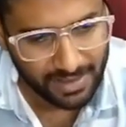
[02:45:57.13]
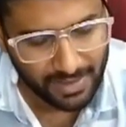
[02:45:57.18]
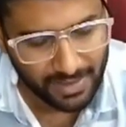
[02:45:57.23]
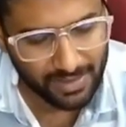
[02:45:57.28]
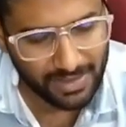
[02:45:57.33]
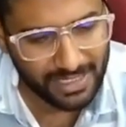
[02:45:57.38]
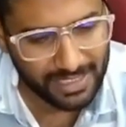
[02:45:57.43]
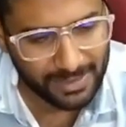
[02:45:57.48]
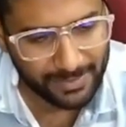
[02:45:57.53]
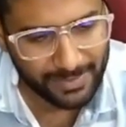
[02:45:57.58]

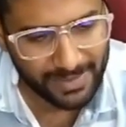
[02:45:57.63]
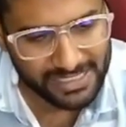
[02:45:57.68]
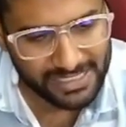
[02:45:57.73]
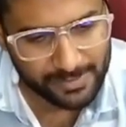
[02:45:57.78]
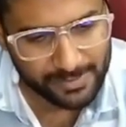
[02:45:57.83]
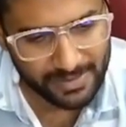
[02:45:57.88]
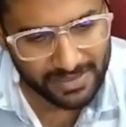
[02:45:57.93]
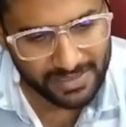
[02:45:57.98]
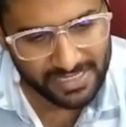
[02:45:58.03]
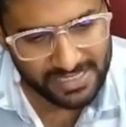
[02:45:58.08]
Now let me
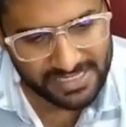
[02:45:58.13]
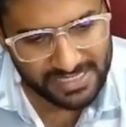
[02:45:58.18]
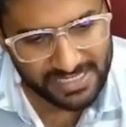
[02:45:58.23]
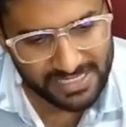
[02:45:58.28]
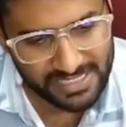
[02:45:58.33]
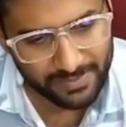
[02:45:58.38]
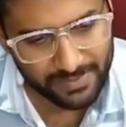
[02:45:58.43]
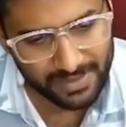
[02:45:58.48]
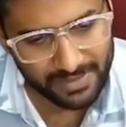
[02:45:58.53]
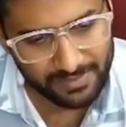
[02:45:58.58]
explain the
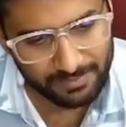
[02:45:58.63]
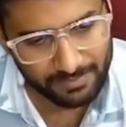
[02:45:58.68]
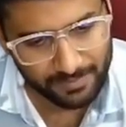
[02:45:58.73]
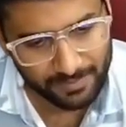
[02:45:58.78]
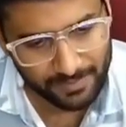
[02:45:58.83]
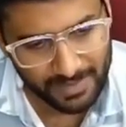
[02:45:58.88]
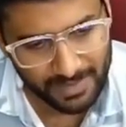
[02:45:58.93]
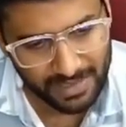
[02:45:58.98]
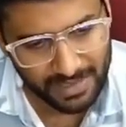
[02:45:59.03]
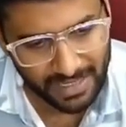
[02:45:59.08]
statement.
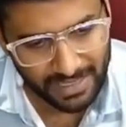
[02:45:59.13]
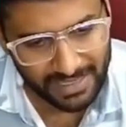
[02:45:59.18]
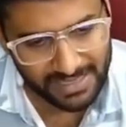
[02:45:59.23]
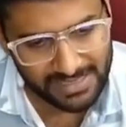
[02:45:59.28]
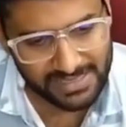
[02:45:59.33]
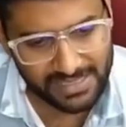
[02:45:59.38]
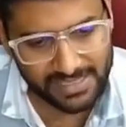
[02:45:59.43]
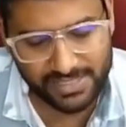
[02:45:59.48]
Let us